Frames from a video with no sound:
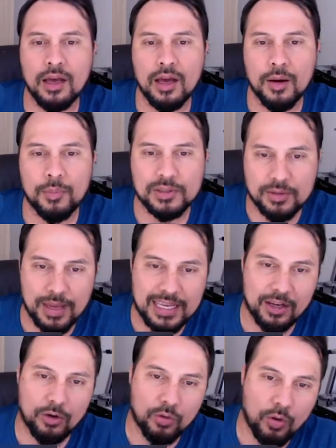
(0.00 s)
But to make
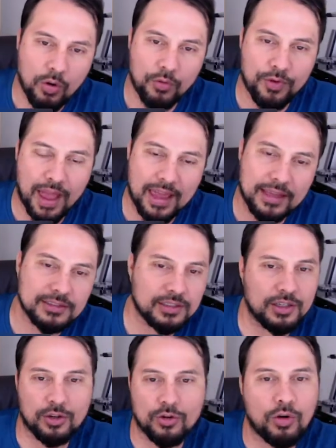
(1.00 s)
it grow fast, it's
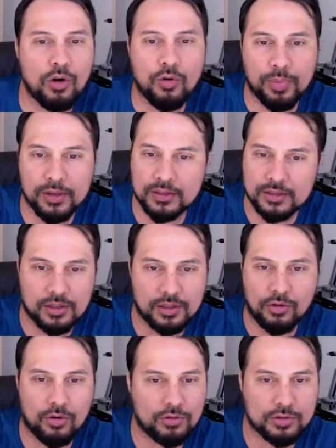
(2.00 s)
gonna grow, but it's gonna
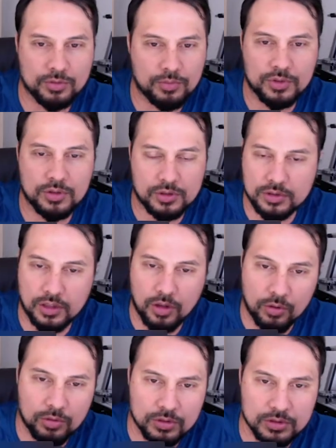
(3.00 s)
grow
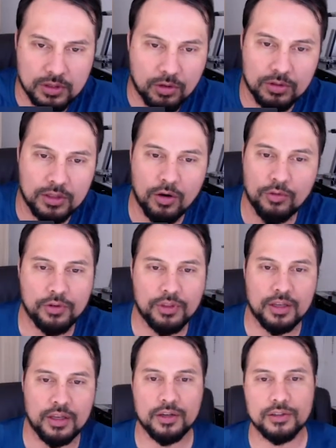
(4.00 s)
slowly over the
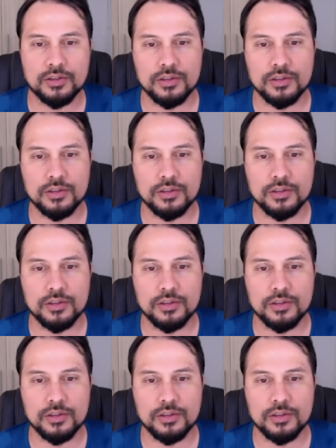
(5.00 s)
years.